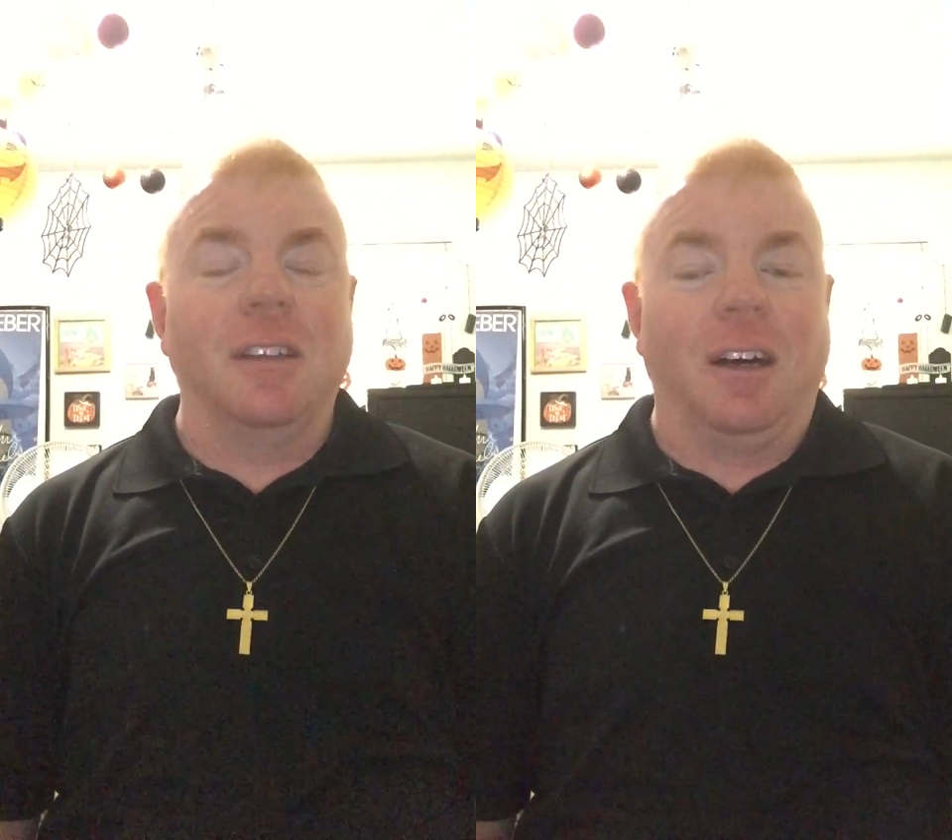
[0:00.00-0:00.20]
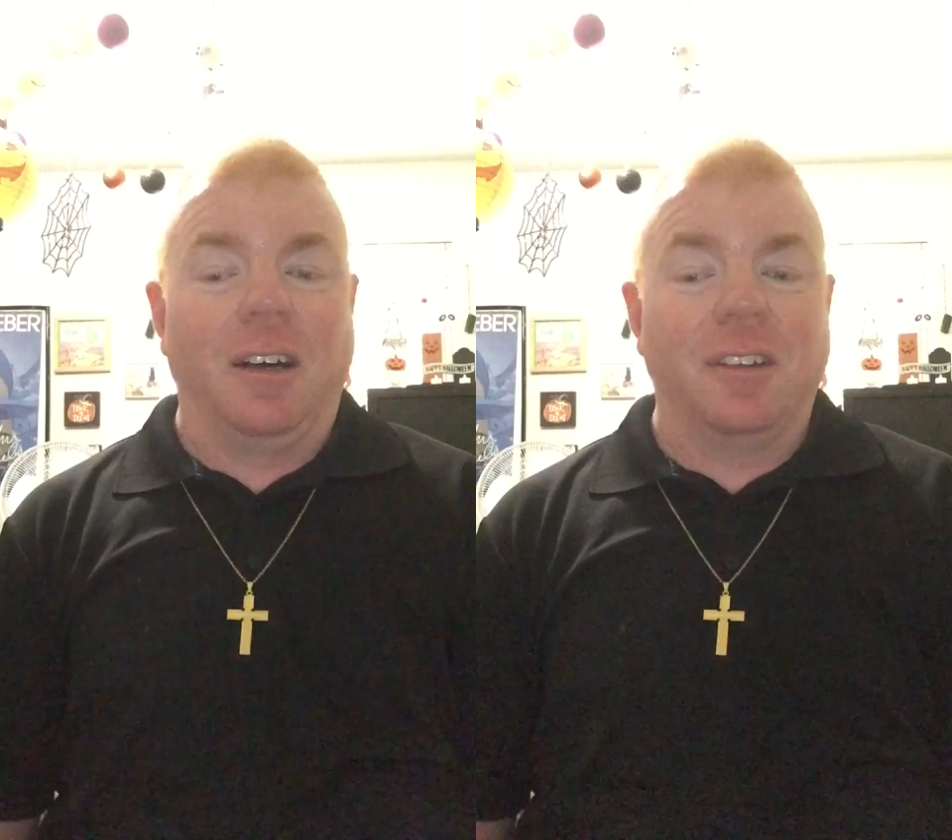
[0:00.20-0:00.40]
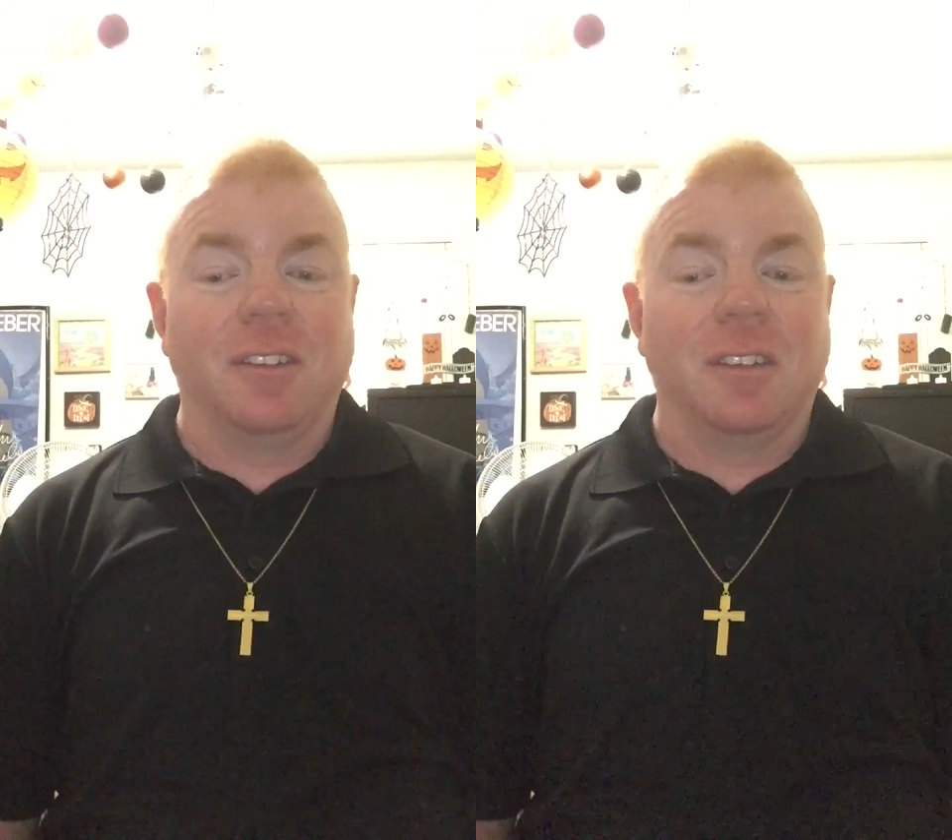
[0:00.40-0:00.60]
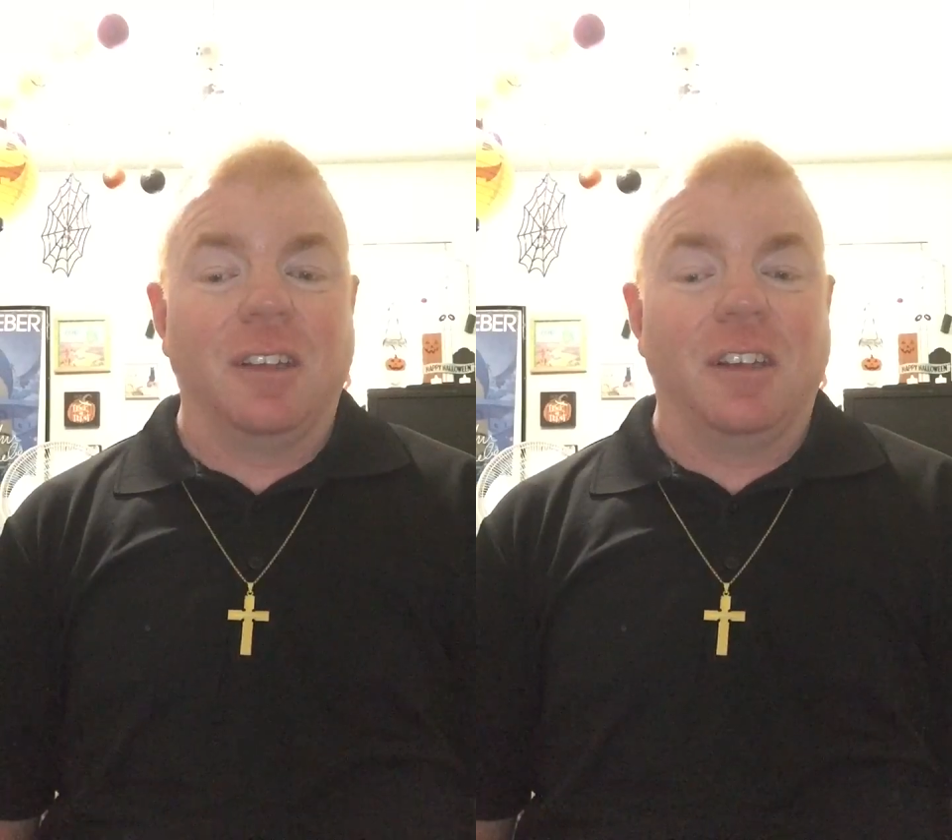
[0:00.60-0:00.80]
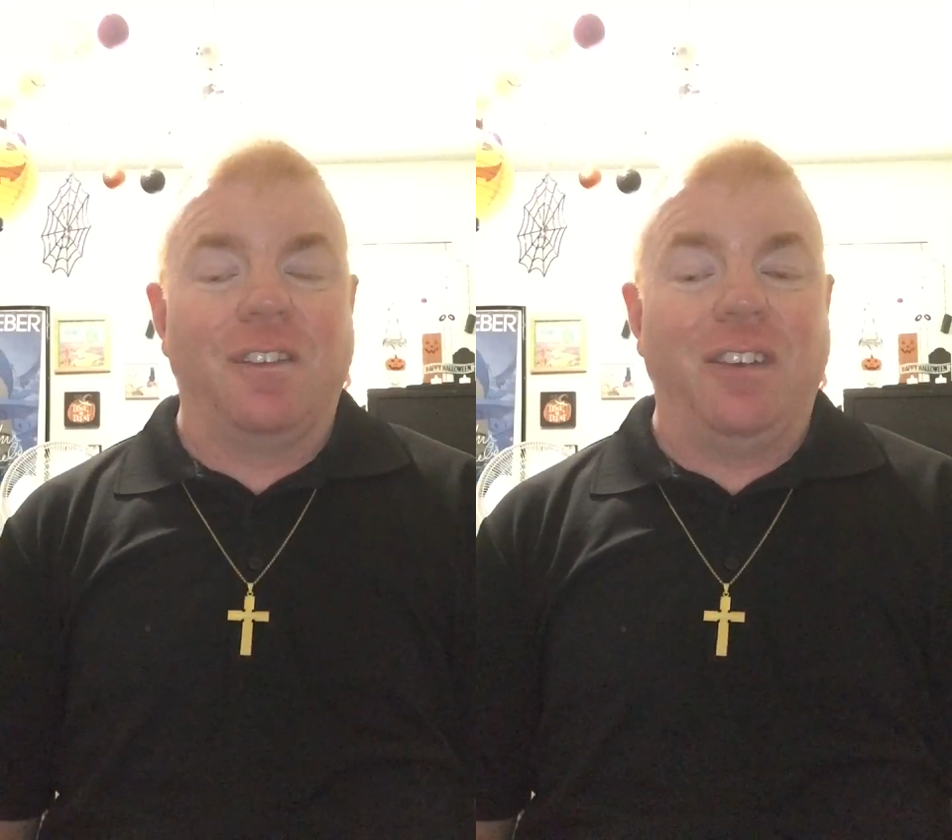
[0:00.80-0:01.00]
laws
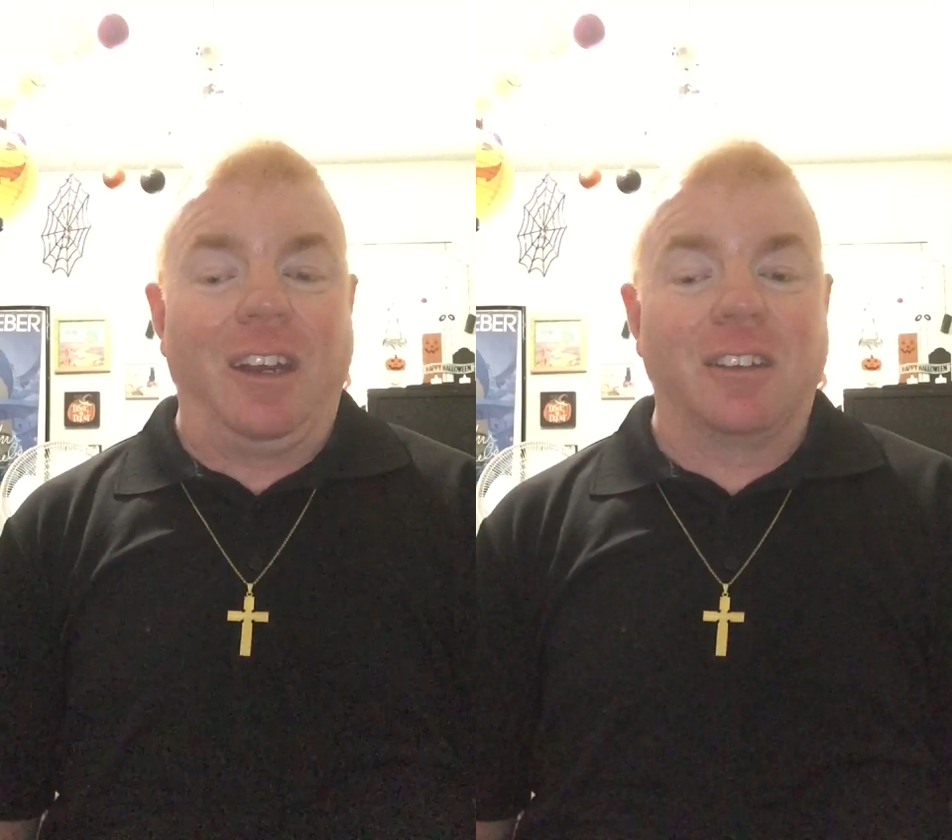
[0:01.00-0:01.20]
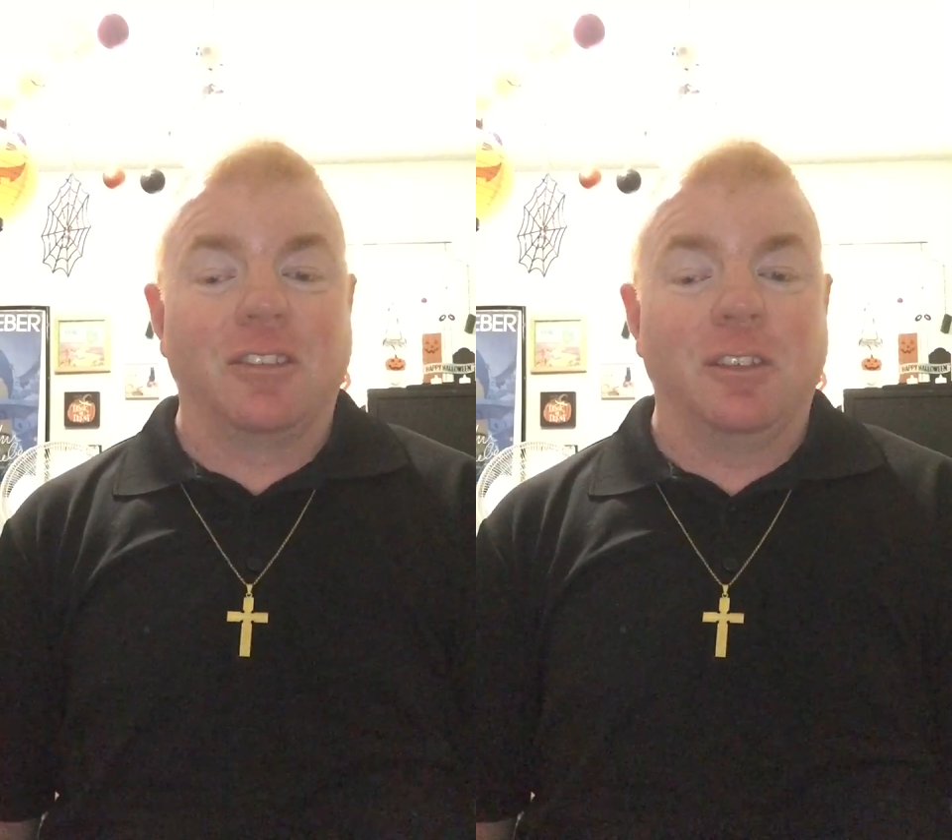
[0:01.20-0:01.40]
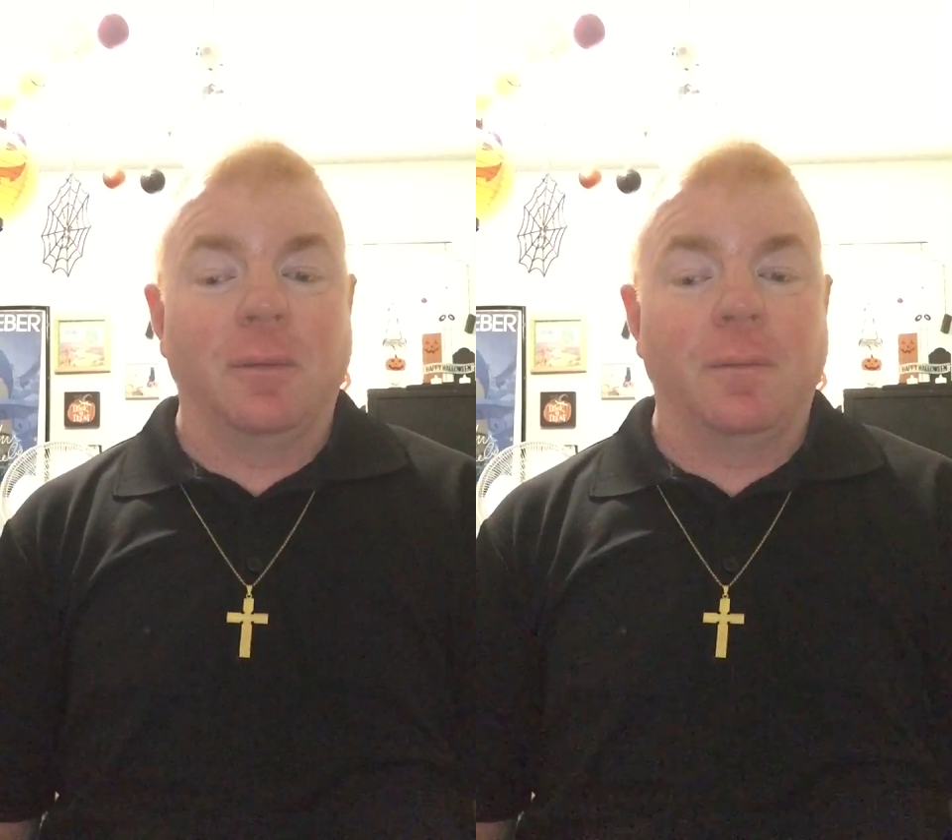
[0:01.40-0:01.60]
in effect?